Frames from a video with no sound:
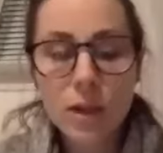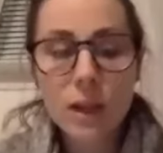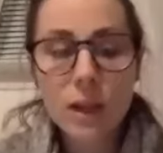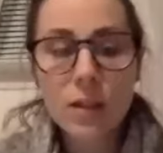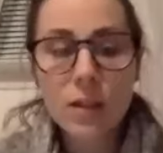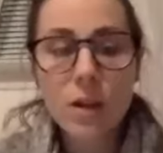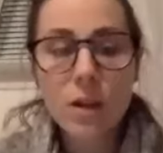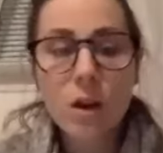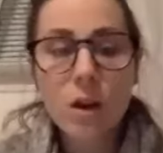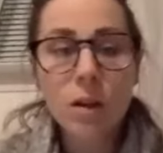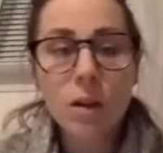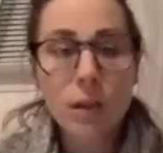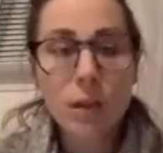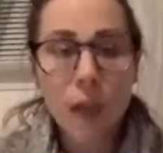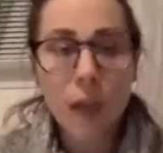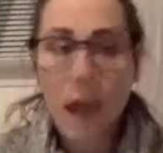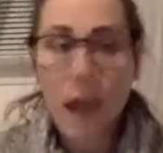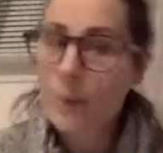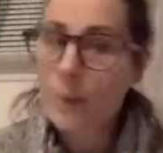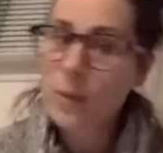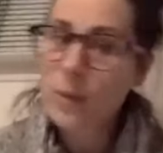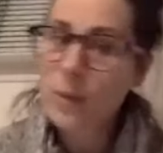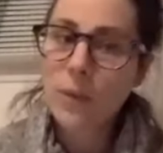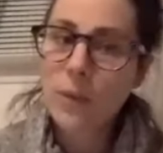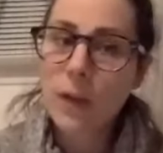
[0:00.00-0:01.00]
It's called
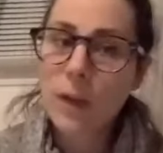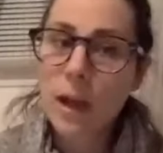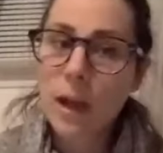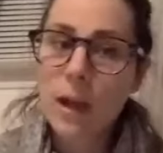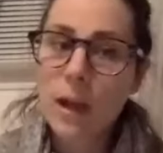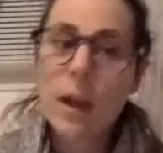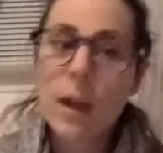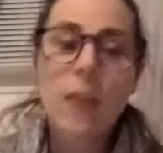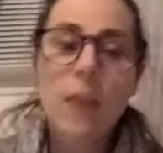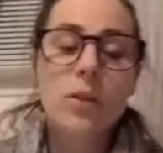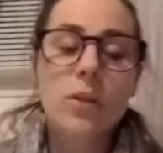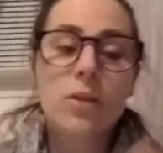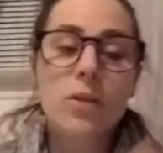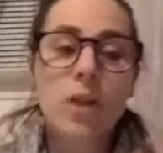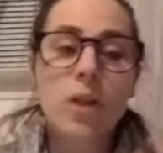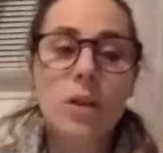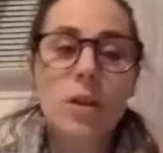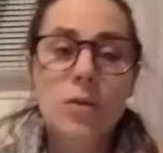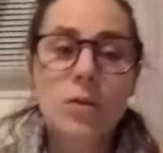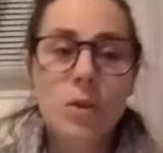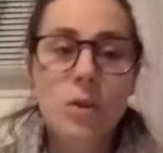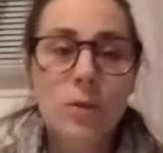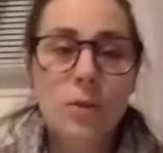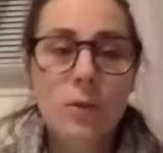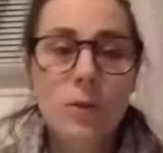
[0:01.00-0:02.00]
Captivate, and there's
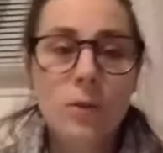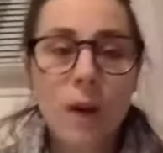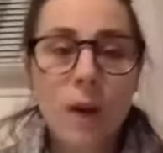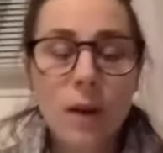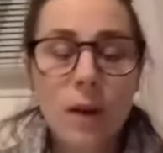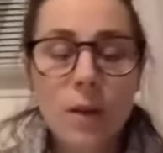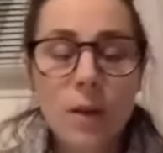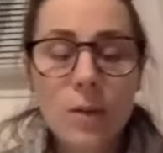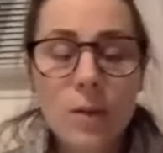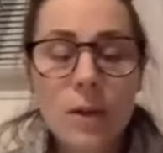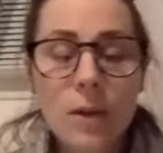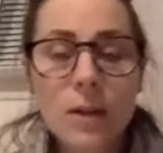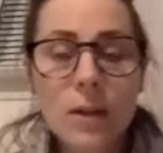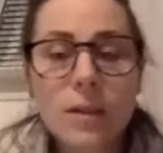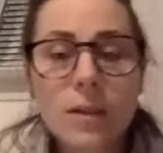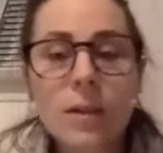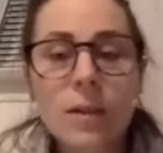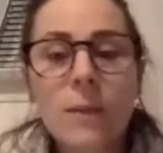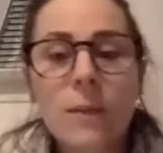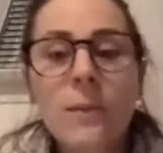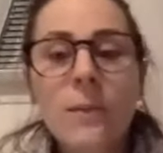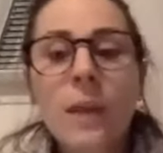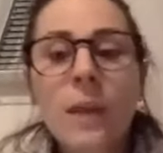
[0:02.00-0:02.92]
also followers.